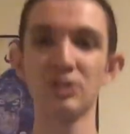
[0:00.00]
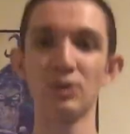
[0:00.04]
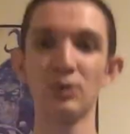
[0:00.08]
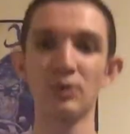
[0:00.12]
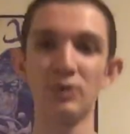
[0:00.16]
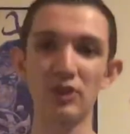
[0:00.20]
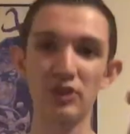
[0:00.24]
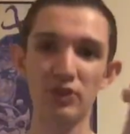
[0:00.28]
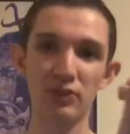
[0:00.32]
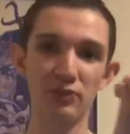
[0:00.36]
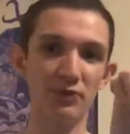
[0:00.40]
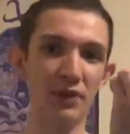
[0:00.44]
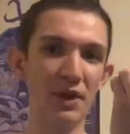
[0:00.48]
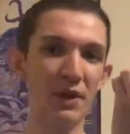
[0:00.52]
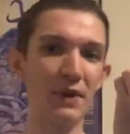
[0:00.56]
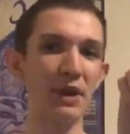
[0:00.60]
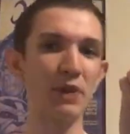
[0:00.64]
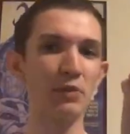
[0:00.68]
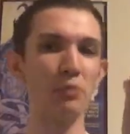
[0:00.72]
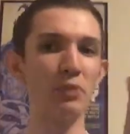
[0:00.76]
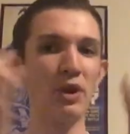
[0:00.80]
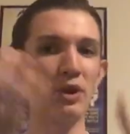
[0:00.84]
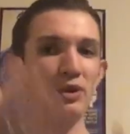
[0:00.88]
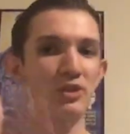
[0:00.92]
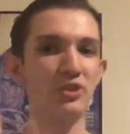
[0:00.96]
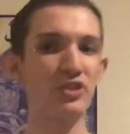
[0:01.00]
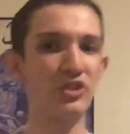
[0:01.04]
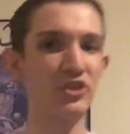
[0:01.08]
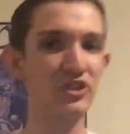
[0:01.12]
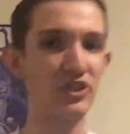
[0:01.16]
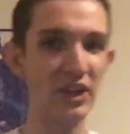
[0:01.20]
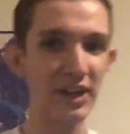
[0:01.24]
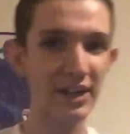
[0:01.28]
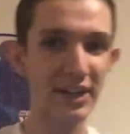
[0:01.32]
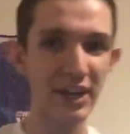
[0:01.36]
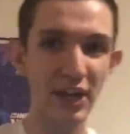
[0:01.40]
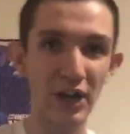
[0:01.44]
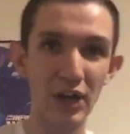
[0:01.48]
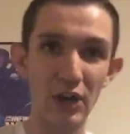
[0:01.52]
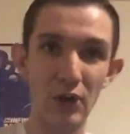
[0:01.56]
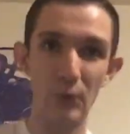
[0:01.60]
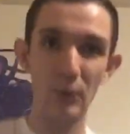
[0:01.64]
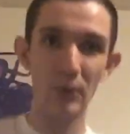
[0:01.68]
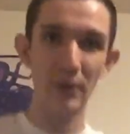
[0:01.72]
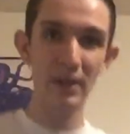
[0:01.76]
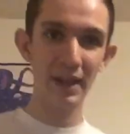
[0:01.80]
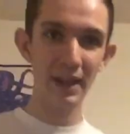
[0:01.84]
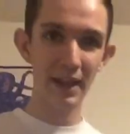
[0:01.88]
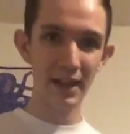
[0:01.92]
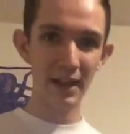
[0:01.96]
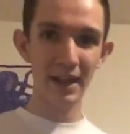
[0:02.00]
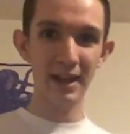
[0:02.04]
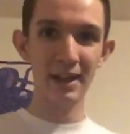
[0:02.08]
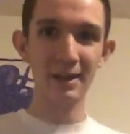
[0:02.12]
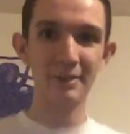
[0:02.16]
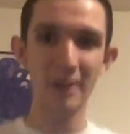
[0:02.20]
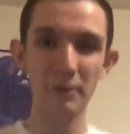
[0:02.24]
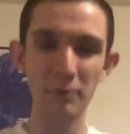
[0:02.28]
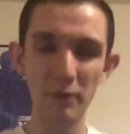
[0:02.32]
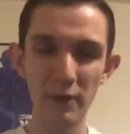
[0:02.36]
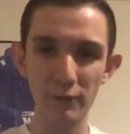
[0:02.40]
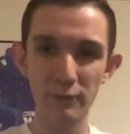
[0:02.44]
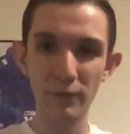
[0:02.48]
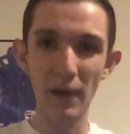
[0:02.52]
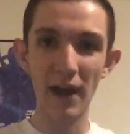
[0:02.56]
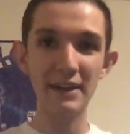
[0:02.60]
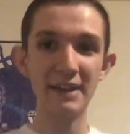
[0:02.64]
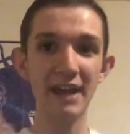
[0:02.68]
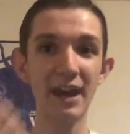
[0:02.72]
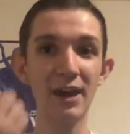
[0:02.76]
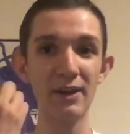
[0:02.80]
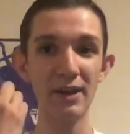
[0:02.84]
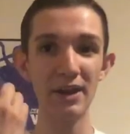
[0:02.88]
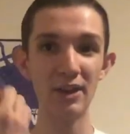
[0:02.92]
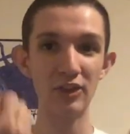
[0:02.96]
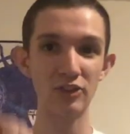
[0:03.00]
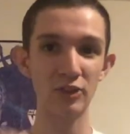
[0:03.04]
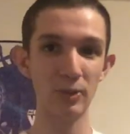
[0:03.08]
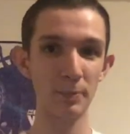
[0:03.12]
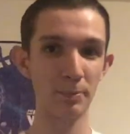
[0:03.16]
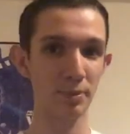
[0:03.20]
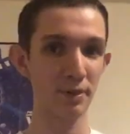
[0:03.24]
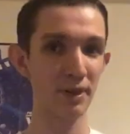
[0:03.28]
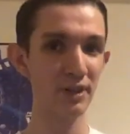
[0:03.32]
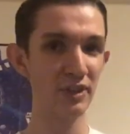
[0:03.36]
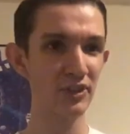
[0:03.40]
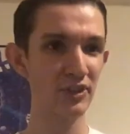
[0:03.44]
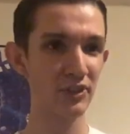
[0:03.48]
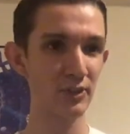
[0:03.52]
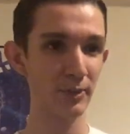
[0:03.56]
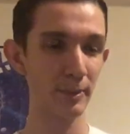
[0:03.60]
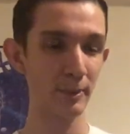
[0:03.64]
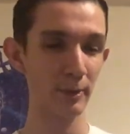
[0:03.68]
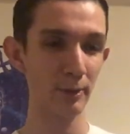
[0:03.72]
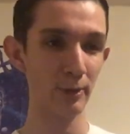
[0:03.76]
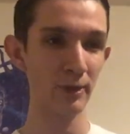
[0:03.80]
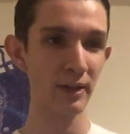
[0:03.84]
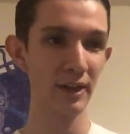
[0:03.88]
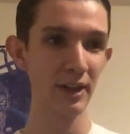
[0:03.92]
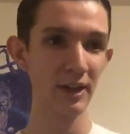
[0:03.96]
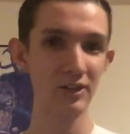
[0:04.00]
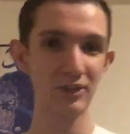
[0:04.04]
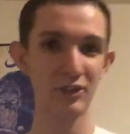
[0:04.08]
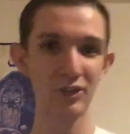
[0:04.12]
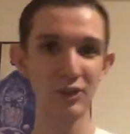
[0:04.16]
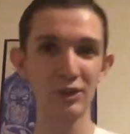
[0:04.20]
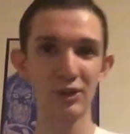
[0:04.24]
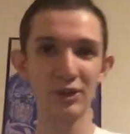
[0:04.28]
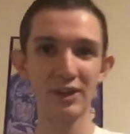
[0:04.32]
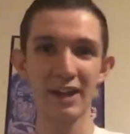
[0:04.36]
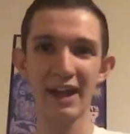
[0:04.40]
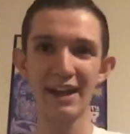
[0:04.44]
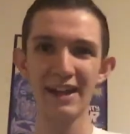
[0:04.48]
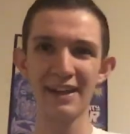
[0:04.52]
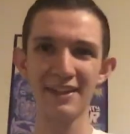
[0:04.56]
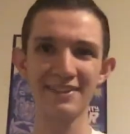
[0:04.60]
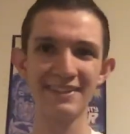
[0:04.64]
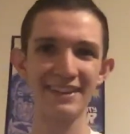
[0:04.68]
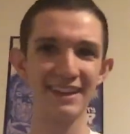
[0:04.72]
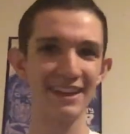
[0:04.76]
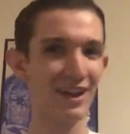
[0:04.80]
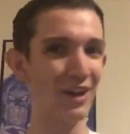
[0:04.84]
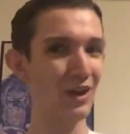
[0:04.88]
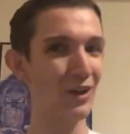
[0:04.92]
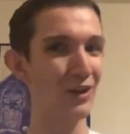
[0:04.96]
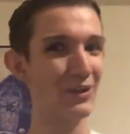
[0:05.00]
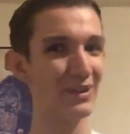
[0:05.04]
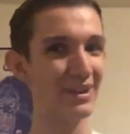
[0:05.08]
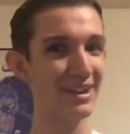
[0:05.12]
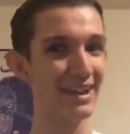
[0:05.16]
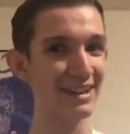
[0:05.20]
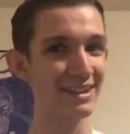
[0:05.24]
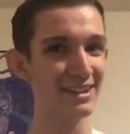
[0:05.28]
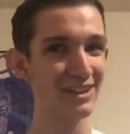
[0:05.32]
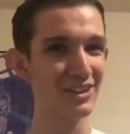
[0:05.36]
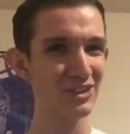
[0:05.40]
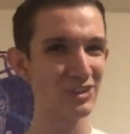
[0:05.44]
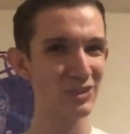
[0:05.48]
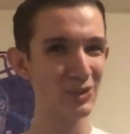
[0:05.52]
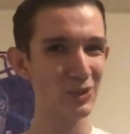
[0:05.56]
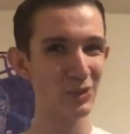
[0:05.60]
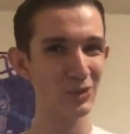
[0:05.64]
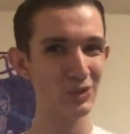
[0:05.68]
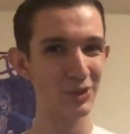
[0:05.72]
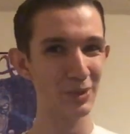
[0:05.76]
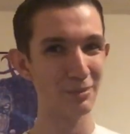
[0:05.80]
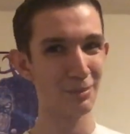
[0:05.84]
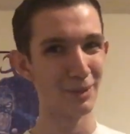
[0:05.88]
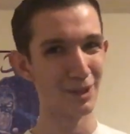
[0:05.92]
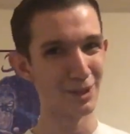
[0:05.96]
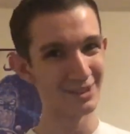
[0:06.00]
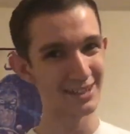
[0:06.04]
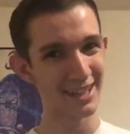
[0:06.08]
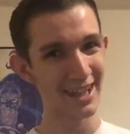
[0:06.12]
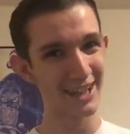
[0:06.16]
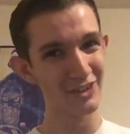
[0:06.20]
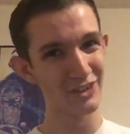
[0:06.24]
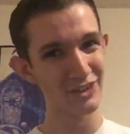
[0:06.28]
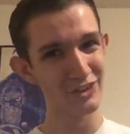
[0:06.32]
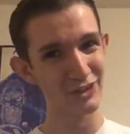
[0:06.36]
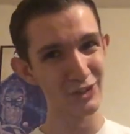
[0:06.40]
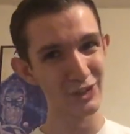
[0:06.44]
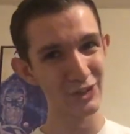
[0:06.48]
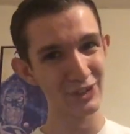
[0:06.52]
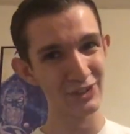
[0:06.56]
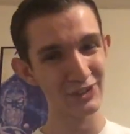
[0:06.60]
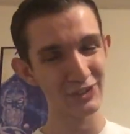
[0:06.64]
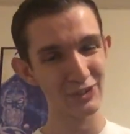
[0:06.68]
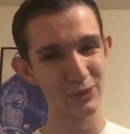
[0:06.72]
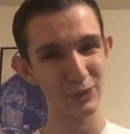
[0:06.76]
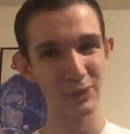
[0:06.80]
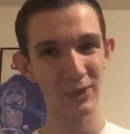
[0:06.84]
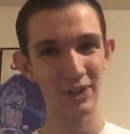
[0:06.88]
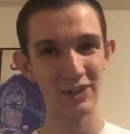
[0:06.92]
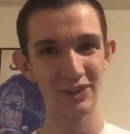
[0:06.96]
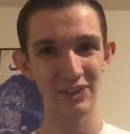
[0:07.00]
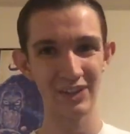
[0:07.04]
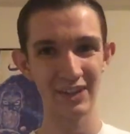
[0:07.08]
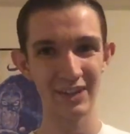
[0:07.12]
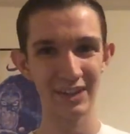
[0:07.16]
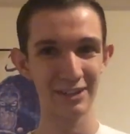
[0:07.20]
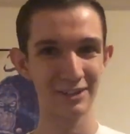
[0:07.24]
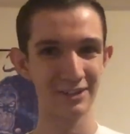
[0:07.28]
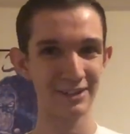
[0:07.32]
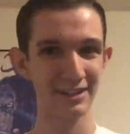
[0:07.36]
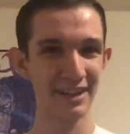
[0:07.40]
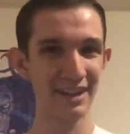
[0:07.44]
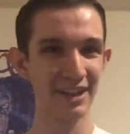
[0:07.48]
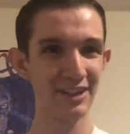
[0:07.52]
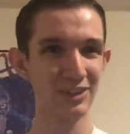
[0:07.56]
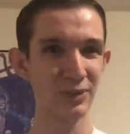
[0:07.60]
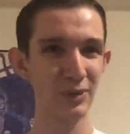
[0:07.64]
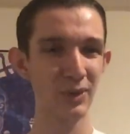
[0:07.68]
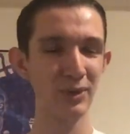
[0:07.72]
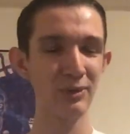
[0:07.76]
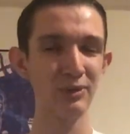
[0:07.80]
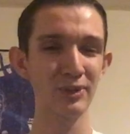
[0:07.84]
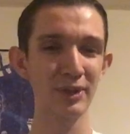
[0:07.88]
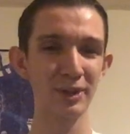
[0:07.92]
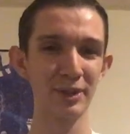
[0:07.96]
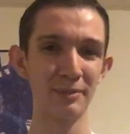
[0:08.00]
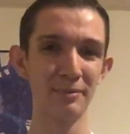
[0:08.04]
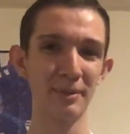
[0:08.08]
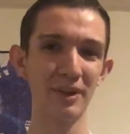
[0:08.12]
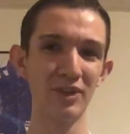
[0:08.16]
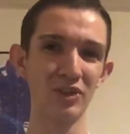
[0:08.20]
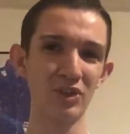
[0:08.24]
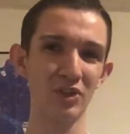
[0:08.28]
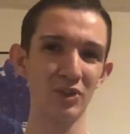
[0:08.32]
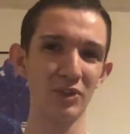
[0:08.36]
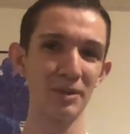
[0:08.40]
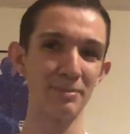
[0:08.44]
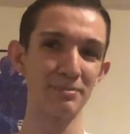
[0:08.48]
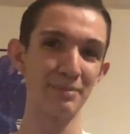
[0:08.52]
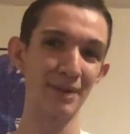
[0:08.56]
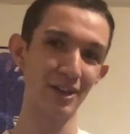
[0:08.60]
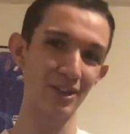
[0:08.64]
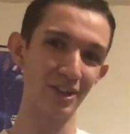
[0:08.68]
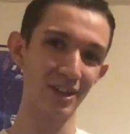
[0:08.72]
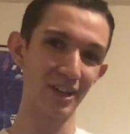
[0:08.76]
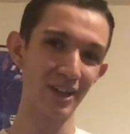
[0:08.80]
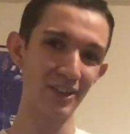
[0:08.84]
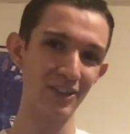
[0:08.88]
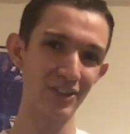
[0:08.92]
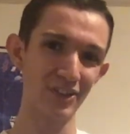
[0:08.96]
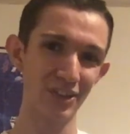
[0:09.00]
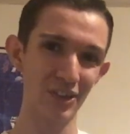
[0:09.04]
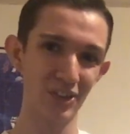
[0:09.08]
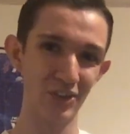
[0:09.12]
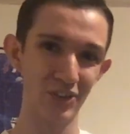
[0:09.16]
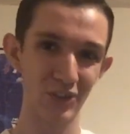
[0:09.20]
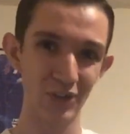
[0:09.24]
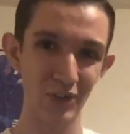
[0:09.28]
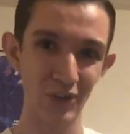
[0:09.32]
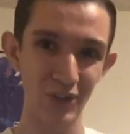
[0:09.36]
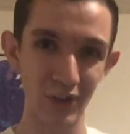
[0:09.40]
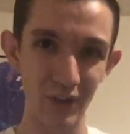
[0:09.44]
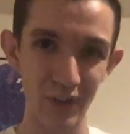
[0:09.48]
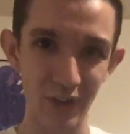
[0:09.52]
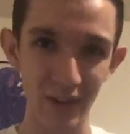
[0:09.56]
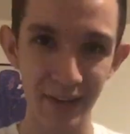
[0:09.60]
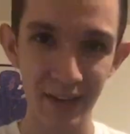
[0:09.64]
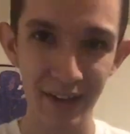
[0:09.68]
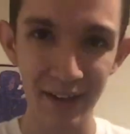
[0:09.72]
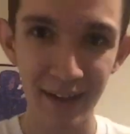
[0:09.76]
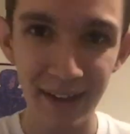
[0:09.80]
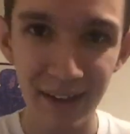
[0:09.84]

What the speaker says: this very weird sicko that we find out is the principal. So you kind of think, oh yeah, this dude's a molester. So he was gonna basically molest this girl.